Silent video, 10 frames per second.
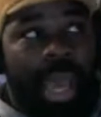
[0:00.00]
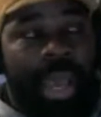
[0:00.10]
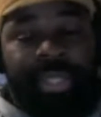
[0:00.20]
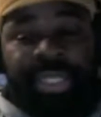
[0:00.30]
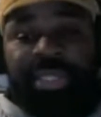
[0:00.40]

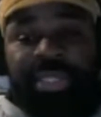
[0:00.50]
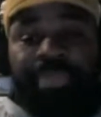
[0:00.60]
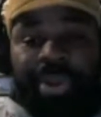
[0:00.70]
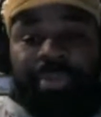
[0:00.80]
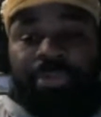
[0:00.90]
it doesn't
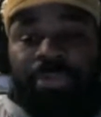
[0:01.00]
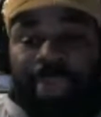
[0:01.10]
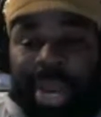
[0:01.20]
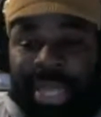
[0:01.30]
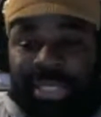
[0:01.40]
bring
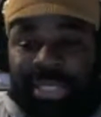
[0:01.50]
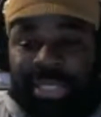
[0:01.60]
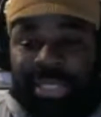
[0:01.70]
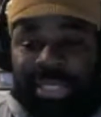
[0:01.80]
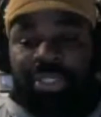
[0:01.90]
race
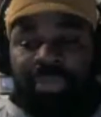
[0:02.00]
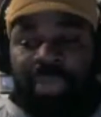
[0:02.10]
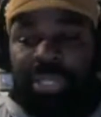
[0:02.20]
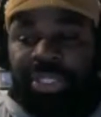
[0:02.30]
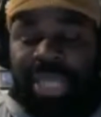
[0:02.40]
into the
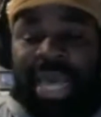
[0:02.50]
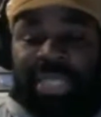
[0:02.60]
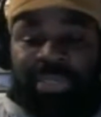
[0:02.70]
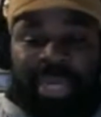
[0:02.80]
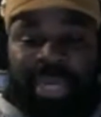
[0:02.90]
situation
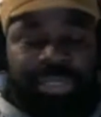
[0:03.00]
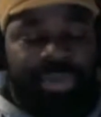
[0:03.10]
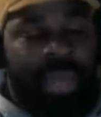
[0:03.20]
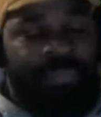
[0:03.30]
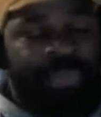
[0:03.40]
as much,
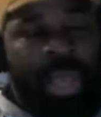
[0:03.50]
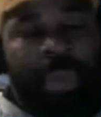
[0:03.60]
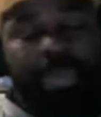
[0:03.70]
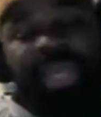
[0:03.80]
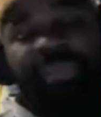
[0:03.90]
right?
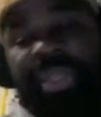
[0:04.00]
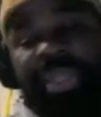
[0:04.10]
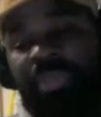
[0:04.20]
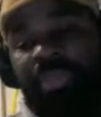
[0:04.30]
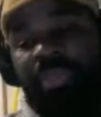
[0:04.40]
But even
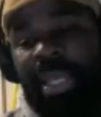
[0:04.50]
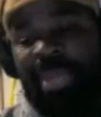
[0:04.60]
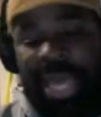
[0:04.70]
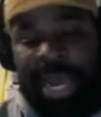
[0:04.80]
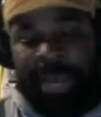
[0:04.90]
then, we
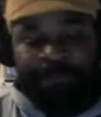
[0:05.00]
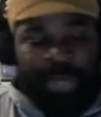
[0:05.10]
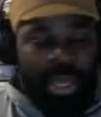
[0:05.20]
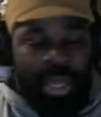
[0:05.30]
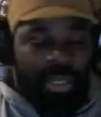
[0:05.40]
limit that.
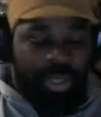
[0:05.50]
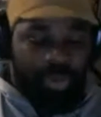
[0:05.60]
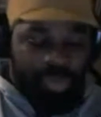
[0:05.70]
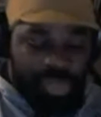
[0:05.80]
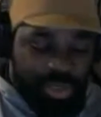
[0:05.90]
Go
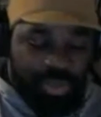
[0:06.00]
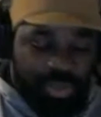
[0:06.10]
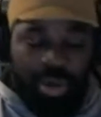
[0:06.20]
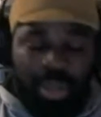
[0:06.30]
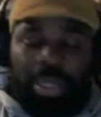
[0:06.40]
to the
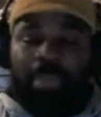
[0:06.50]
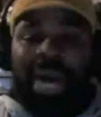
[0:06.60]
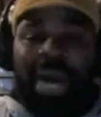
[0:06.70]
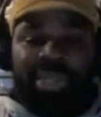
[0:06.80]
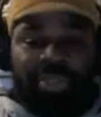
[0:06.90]
store,
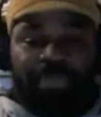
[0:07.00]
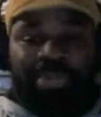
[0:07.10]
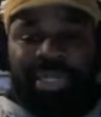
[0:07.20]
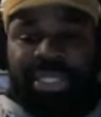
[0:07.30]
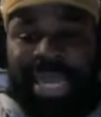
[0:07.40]
buy those
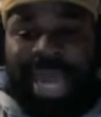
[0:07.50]
books that